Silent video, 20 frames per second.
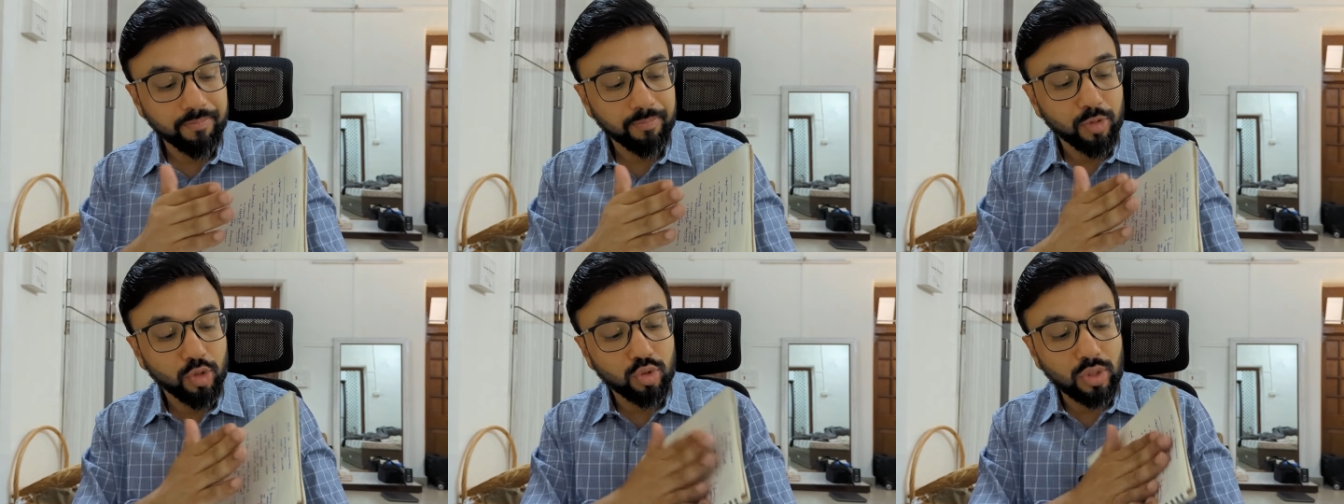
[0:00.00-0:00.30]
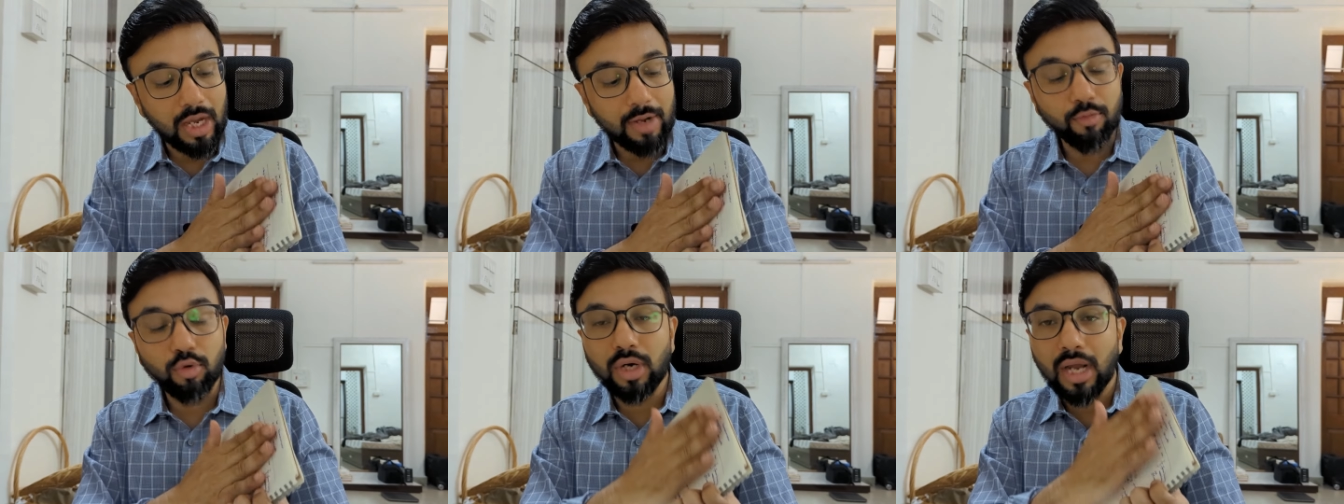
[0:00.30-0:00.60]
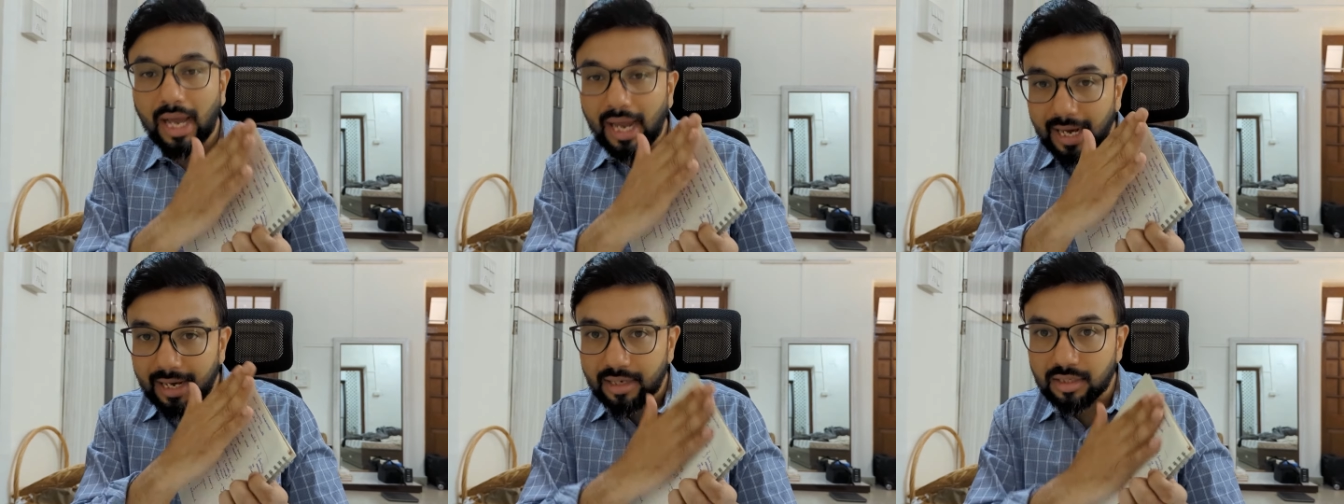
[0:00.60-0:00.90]
So I would
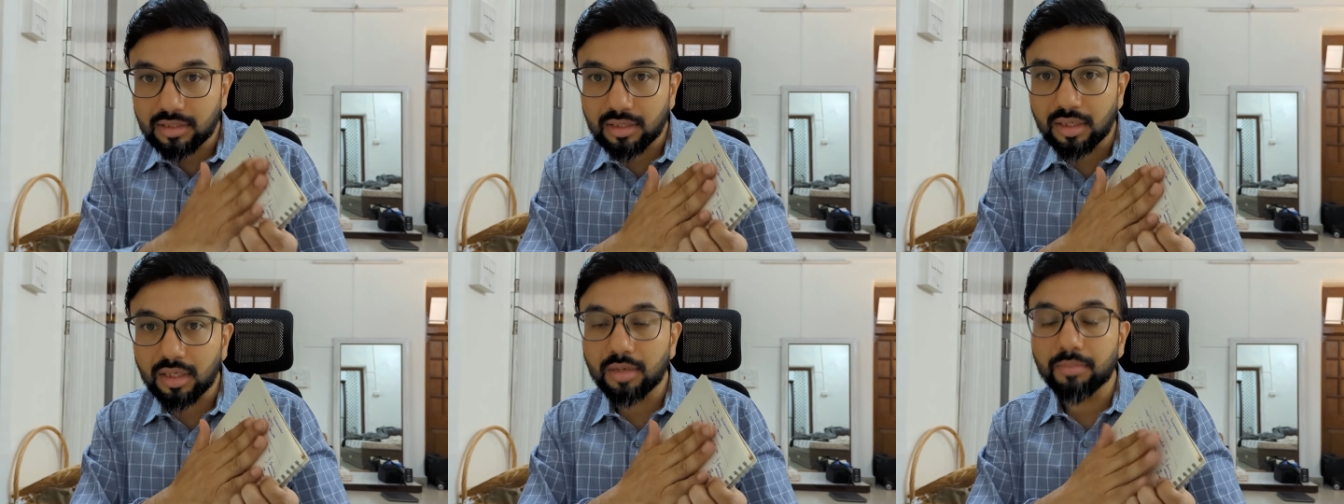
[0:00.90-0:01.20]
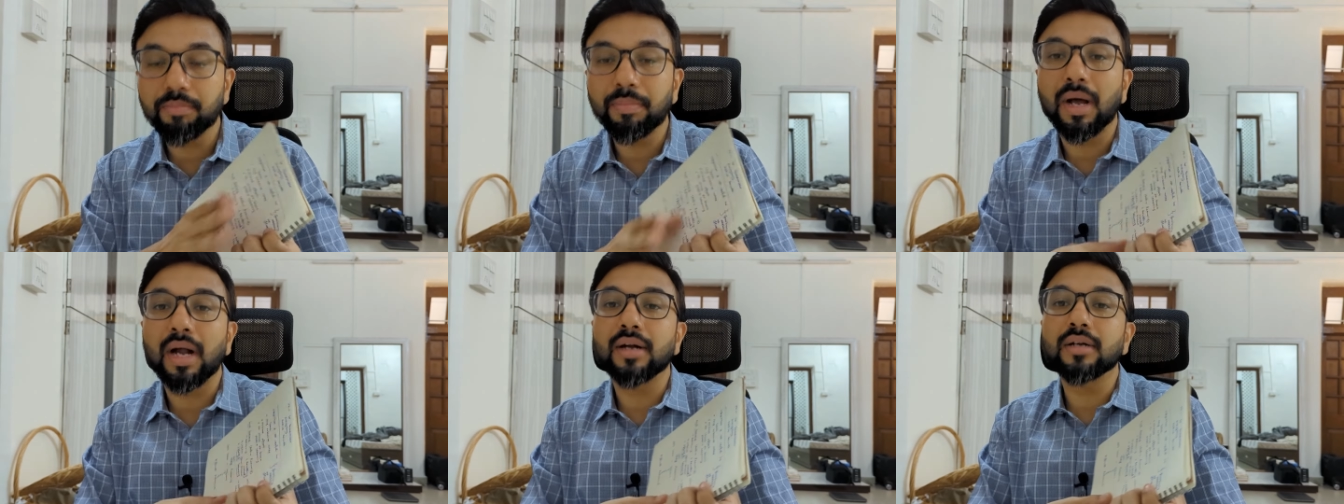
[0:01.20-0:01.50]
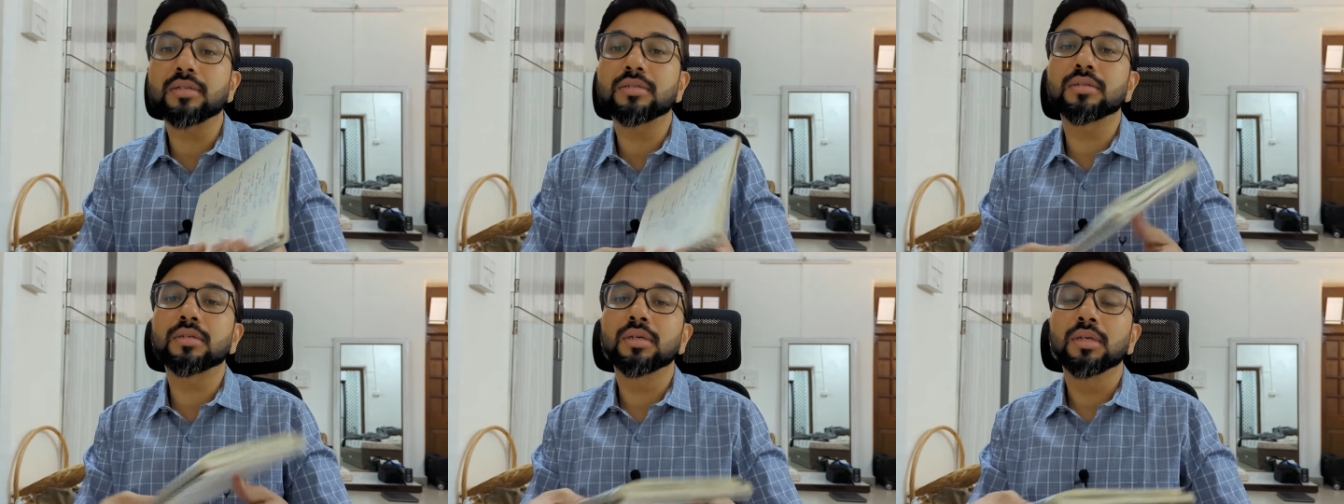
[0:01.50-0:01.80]
hide certain
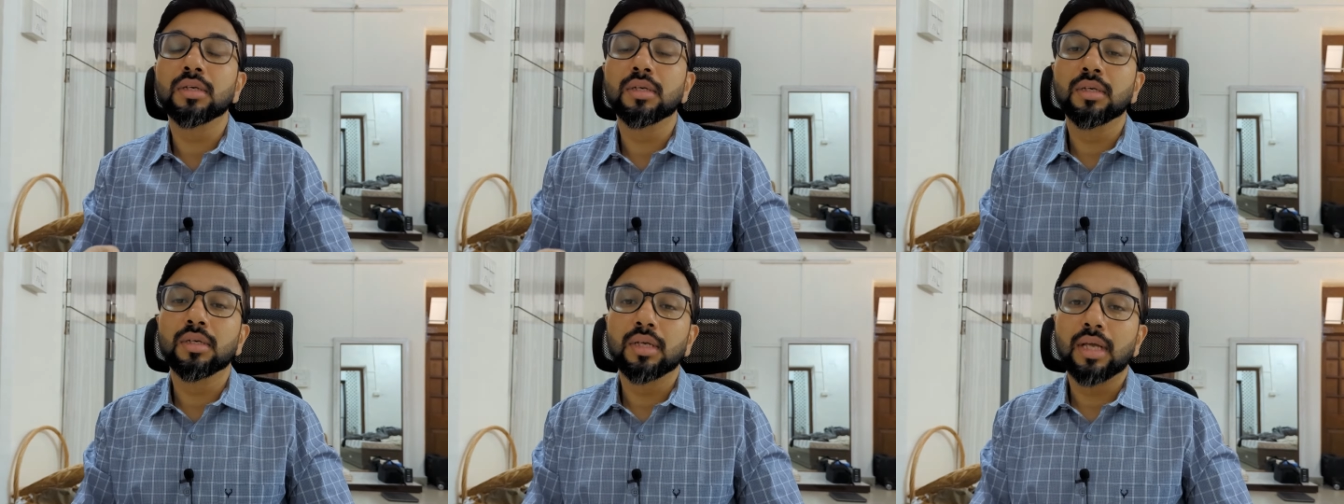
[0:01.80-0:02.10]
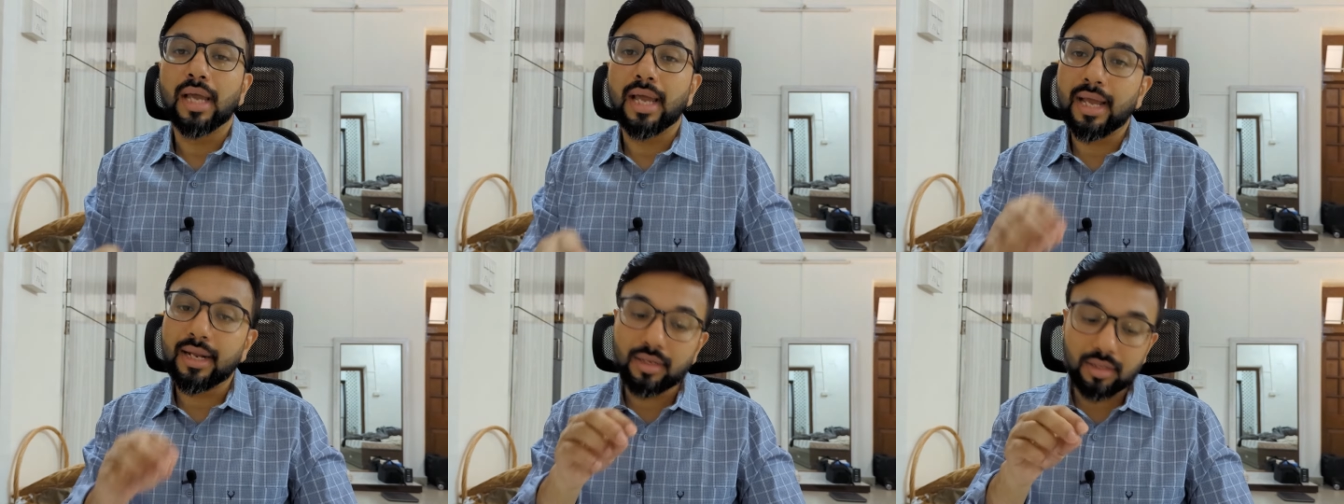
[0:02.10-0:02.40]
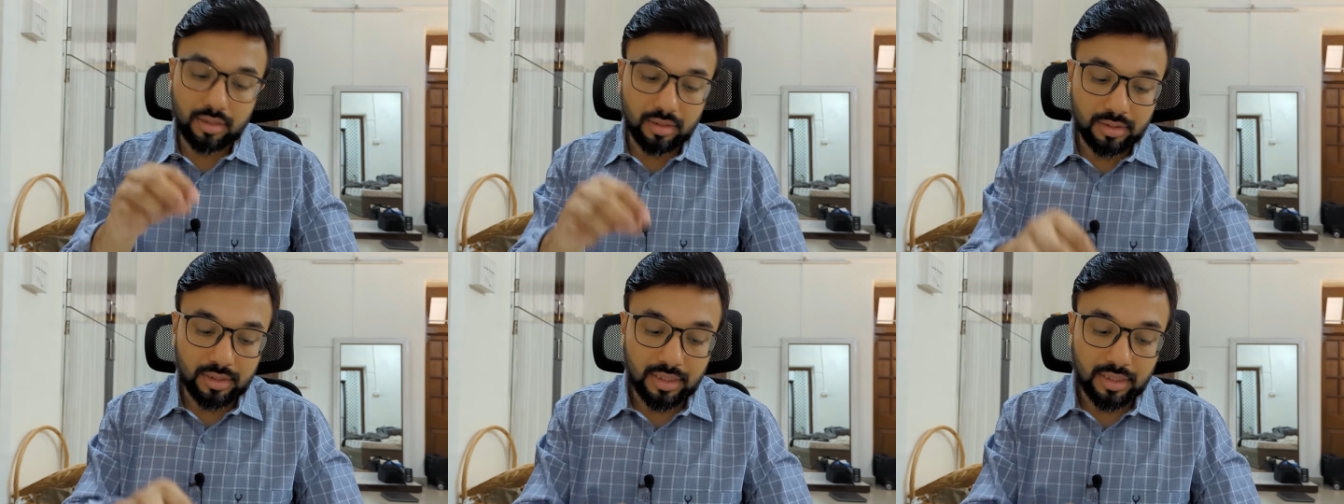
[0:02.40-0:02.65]
parts and